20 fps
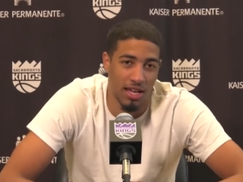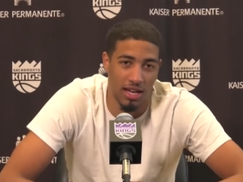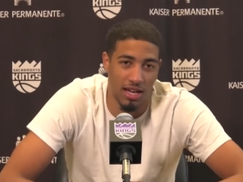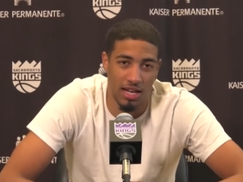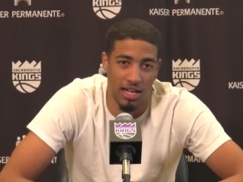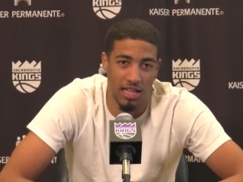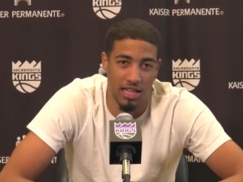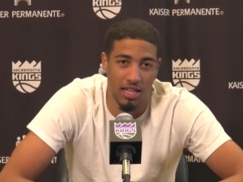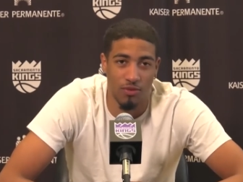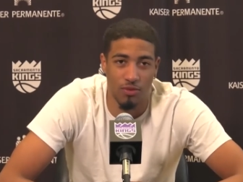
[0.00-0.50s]
uh,
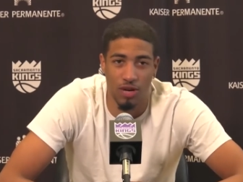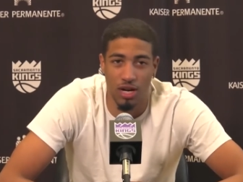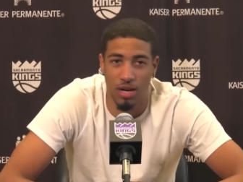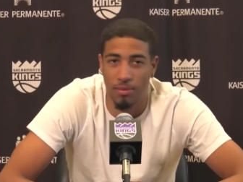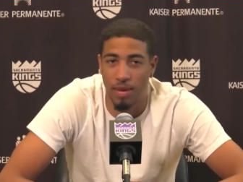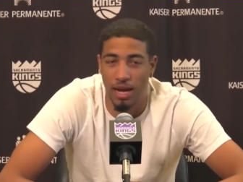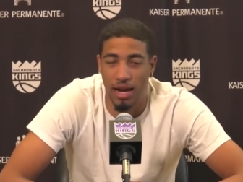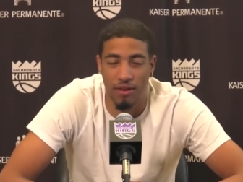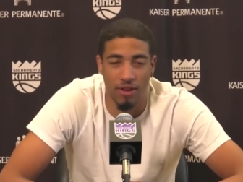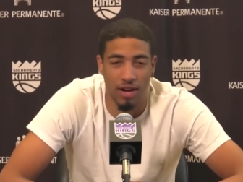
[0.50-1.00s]
I love where
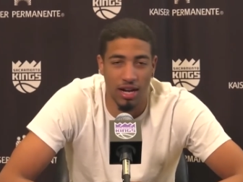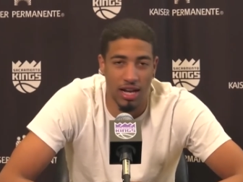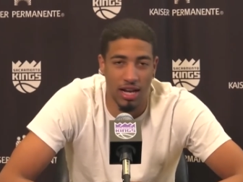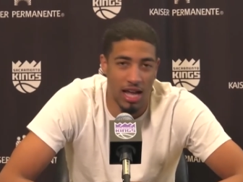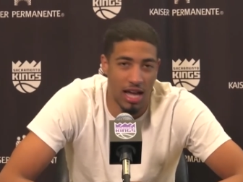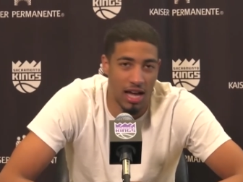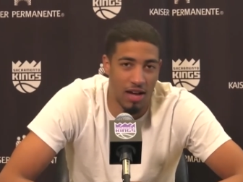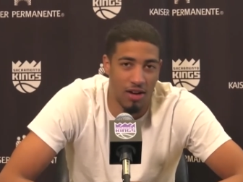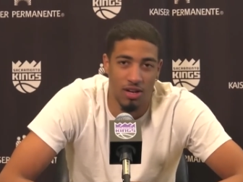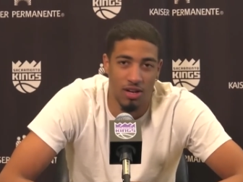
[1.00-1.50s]
I'm at right
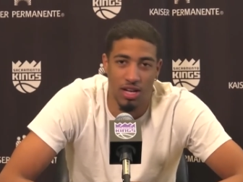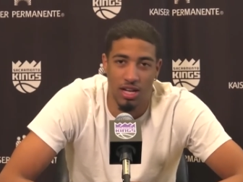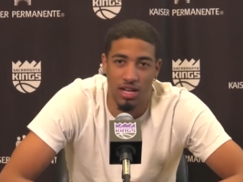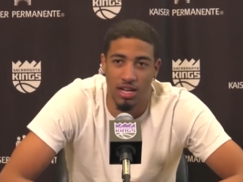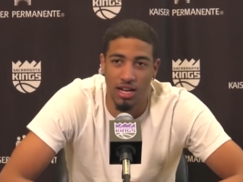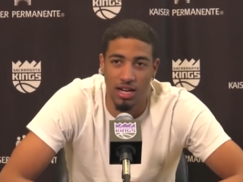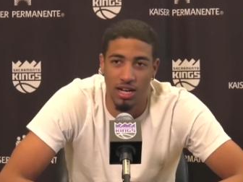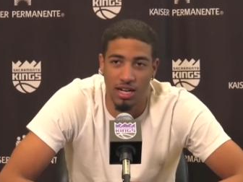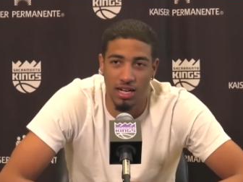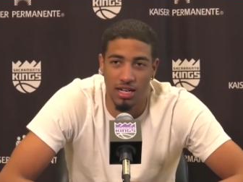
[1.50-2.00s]
now.
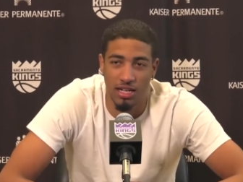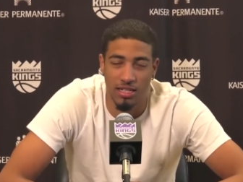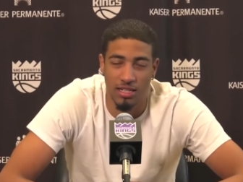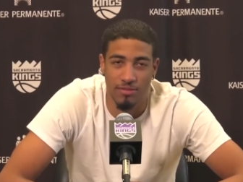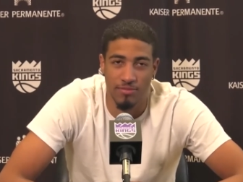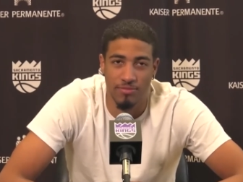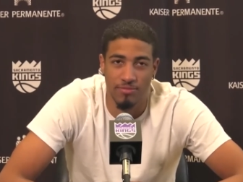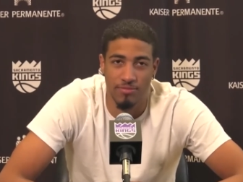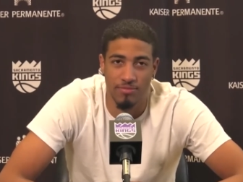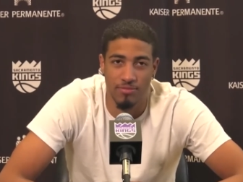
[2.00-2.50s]

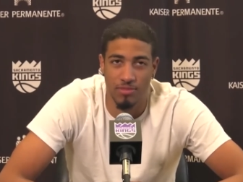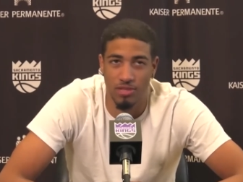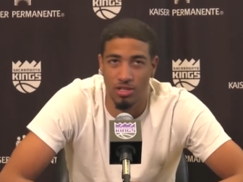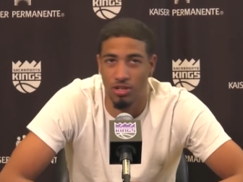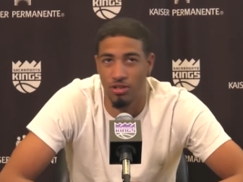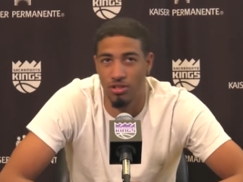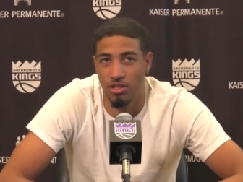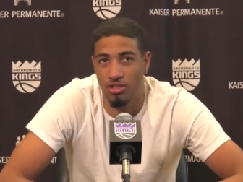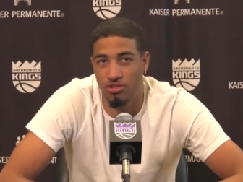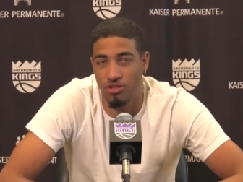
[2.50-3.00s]
Um, you
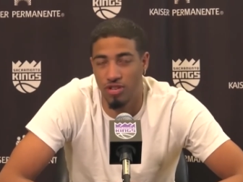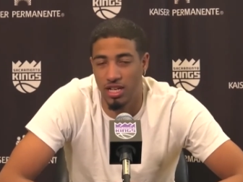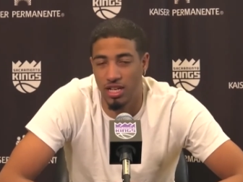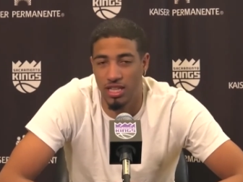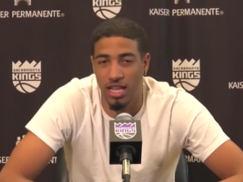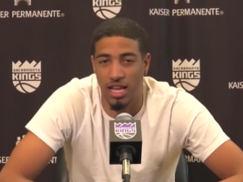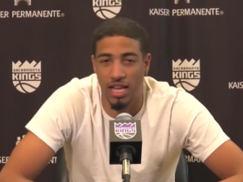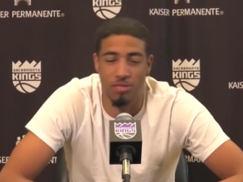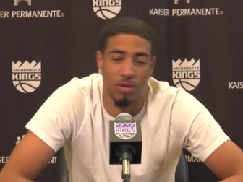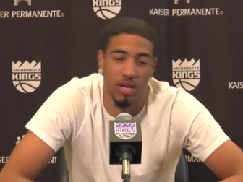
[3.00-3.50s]
know, on the
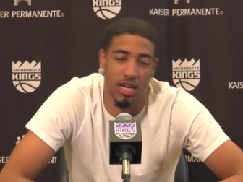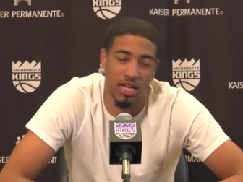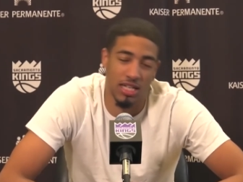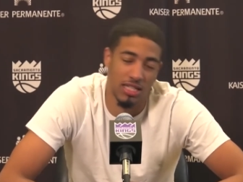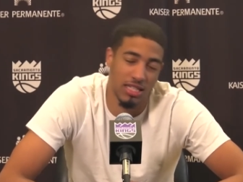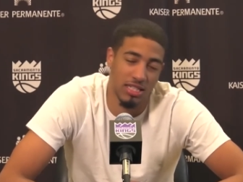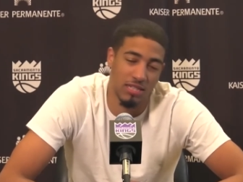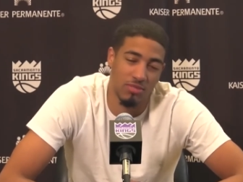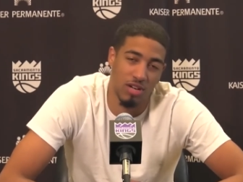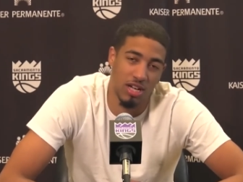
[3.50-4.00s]
strength
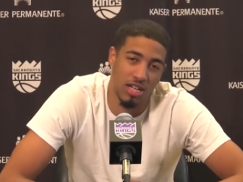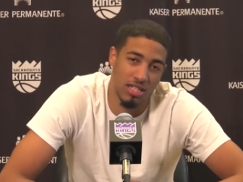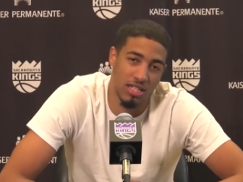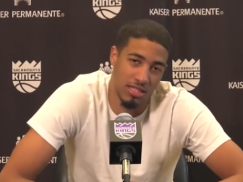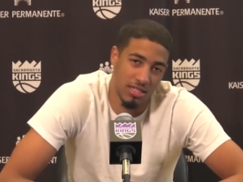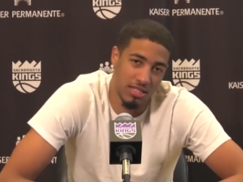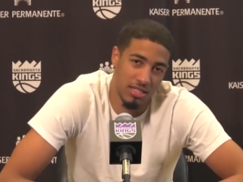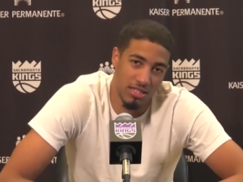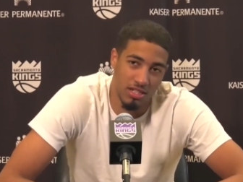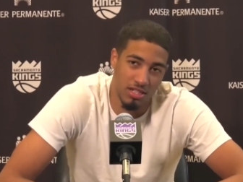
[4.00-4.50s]
aspect as well
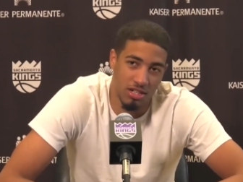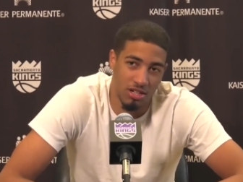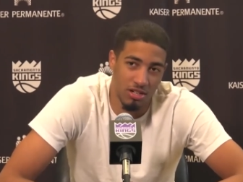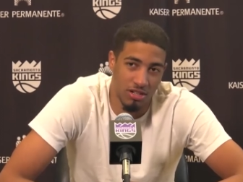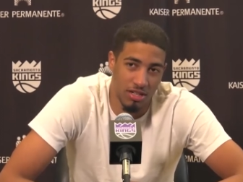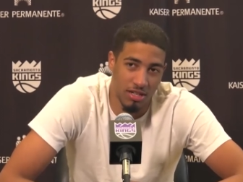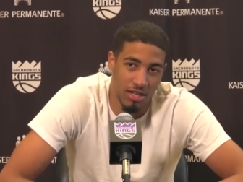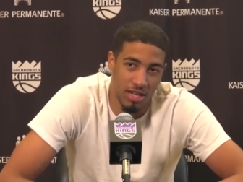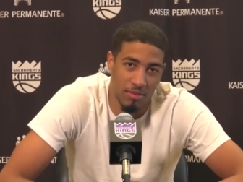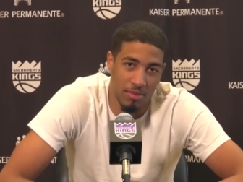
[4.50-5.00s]
as you
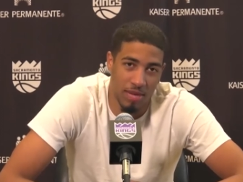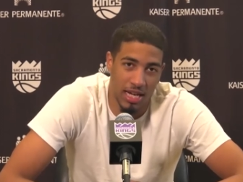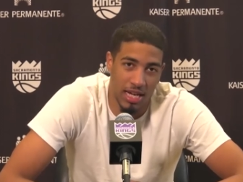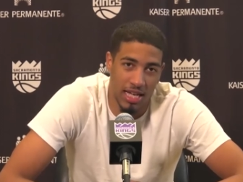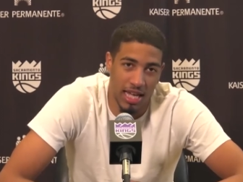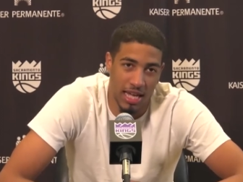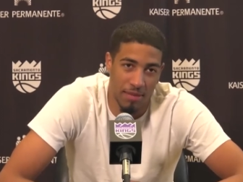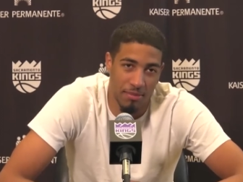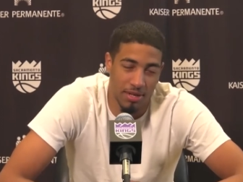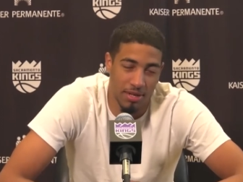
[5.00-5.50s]
know in, in my
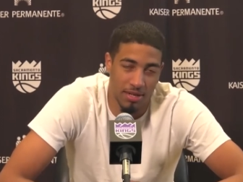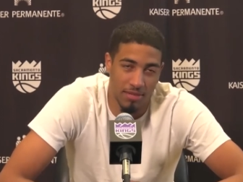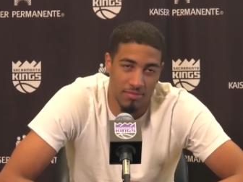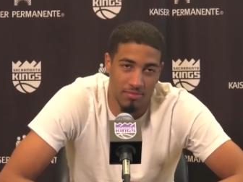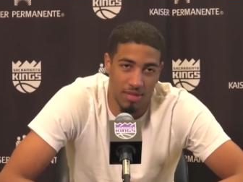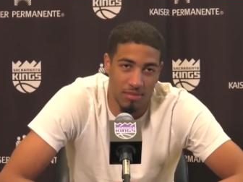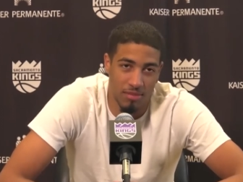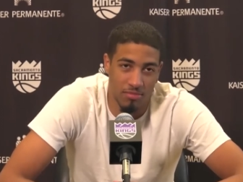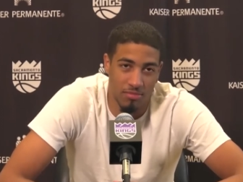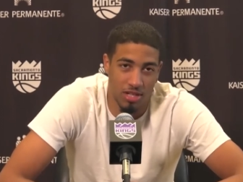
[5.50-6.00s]
game, and
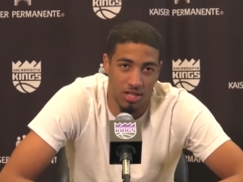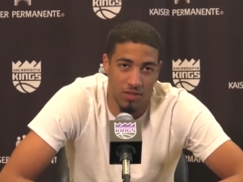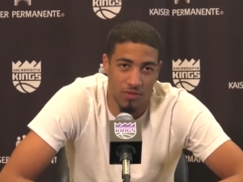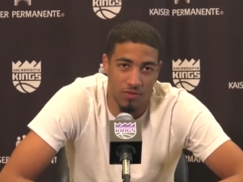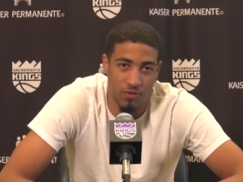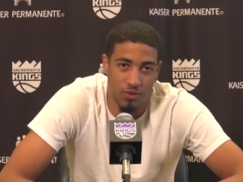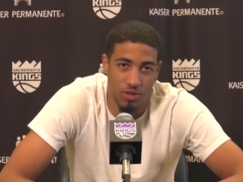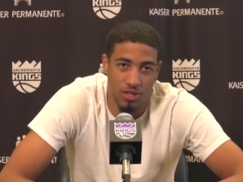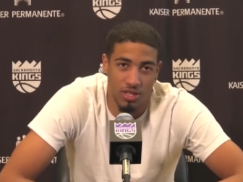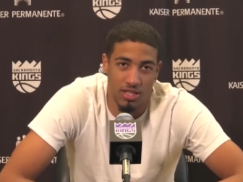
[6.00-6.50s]
I'm, I'm mm-hmm. looking
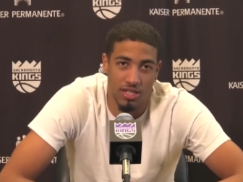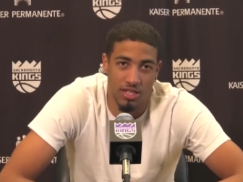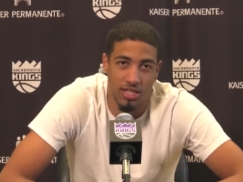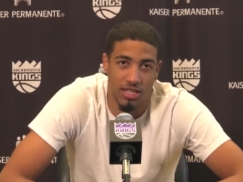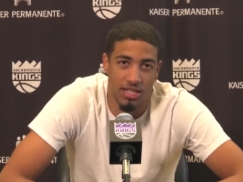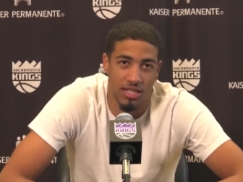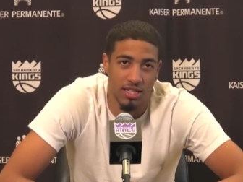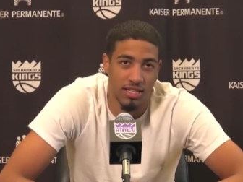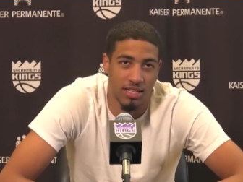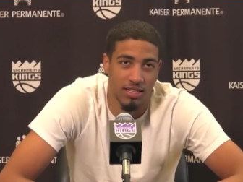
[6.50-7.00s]
forward
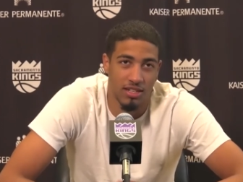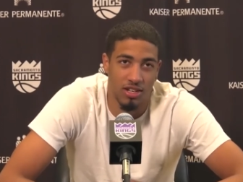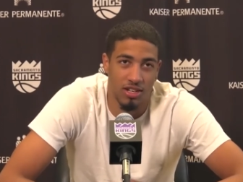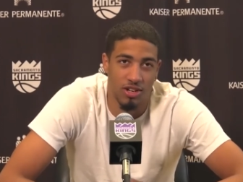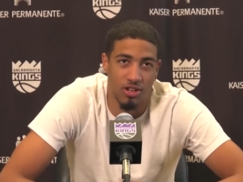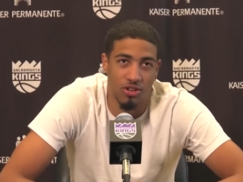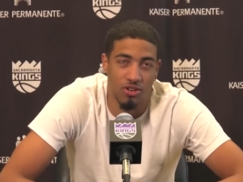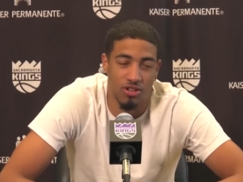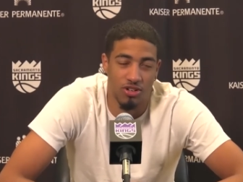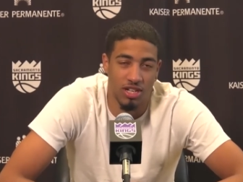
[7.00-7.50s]
to you
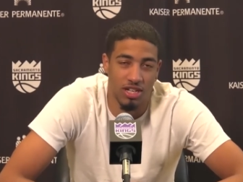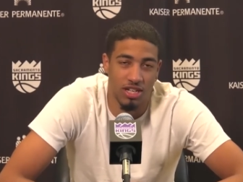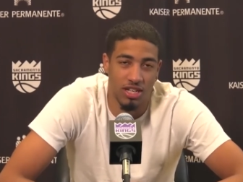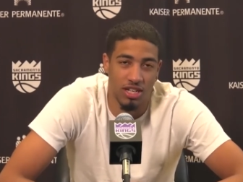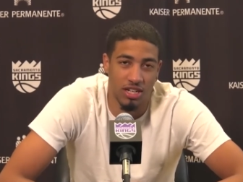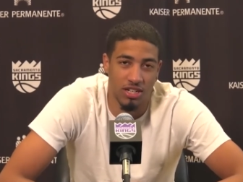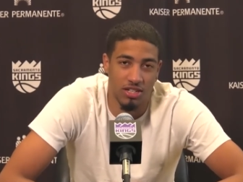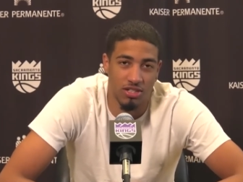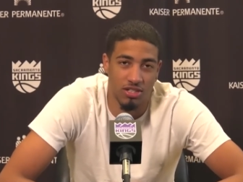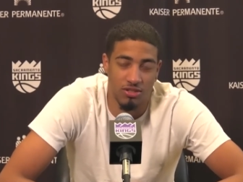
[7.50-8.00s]
know going into
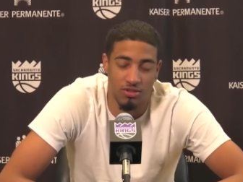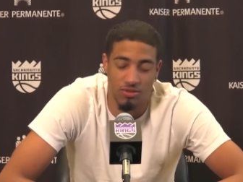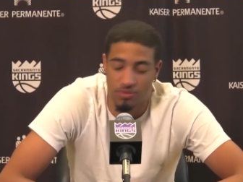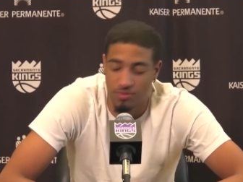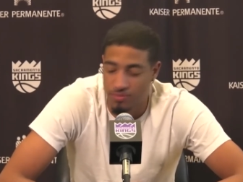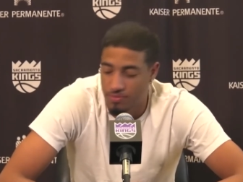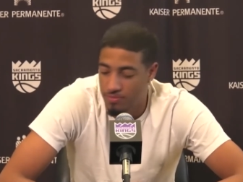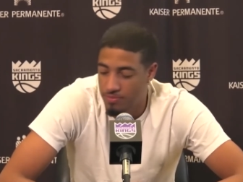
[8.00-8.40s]
year two